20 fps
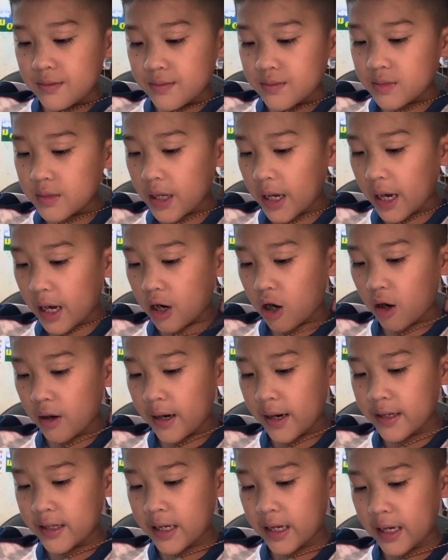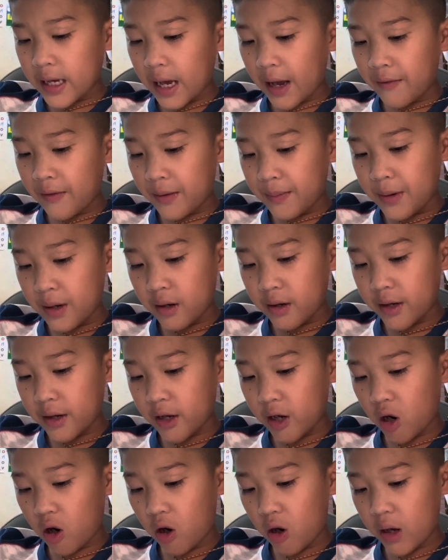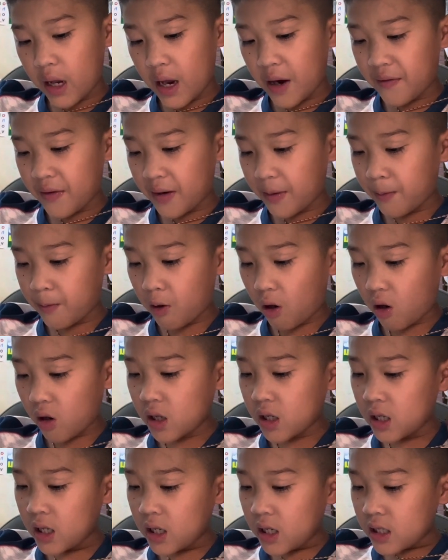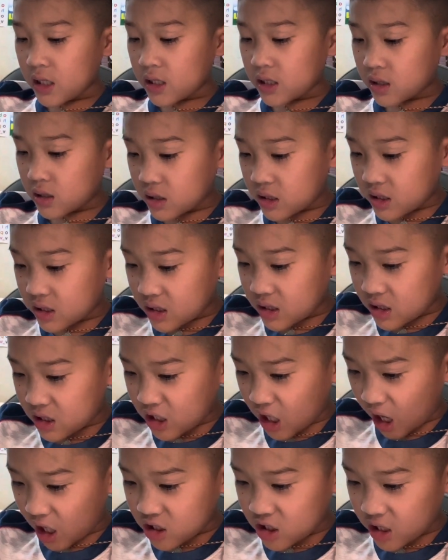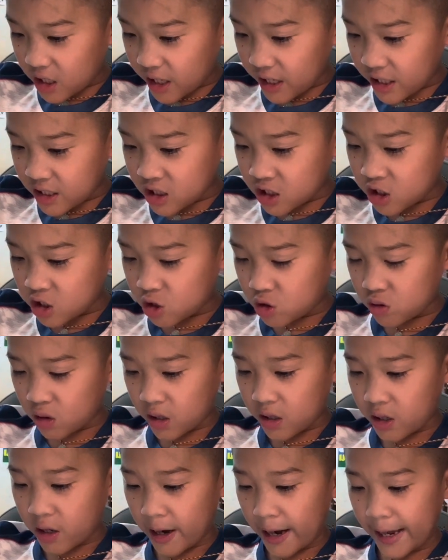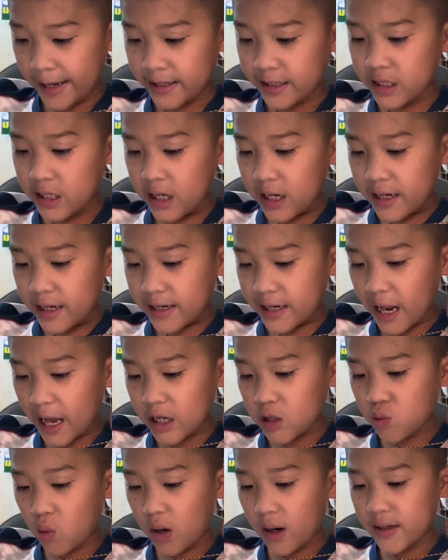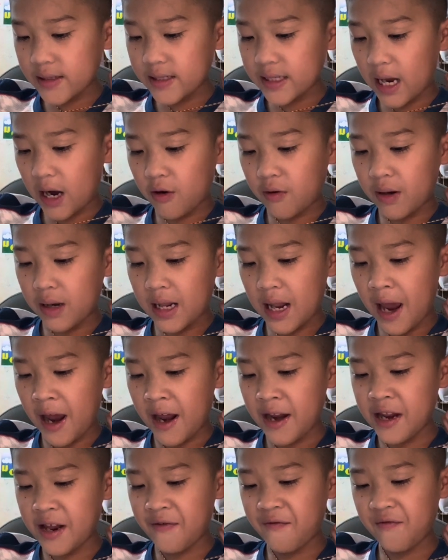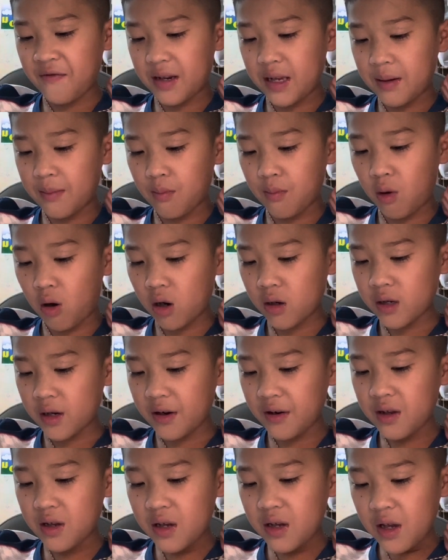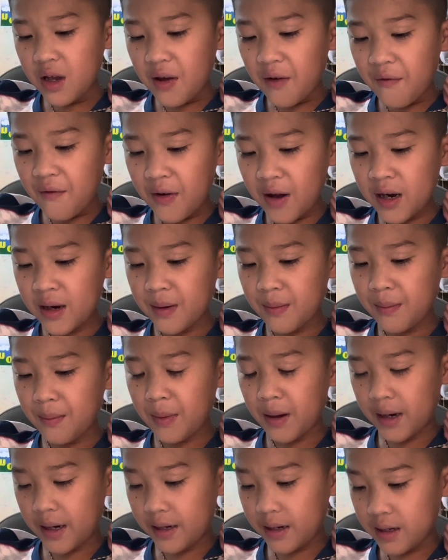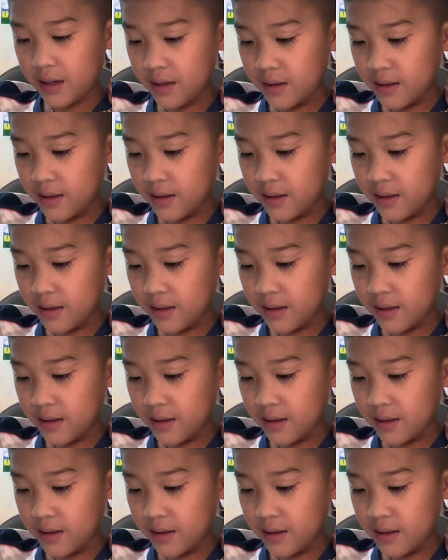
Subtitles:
Yeah, connecting every building on every block. Such intricate networks are relatively modern phenomenon.